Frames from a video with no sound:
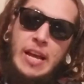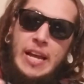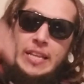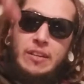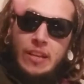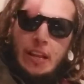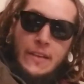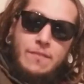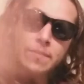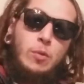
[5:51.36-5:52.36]
I literally like
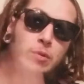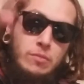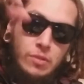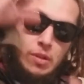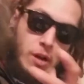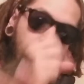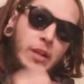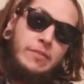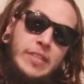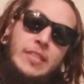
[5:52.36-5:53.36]
fold all
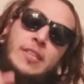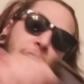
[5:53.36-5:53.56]
of it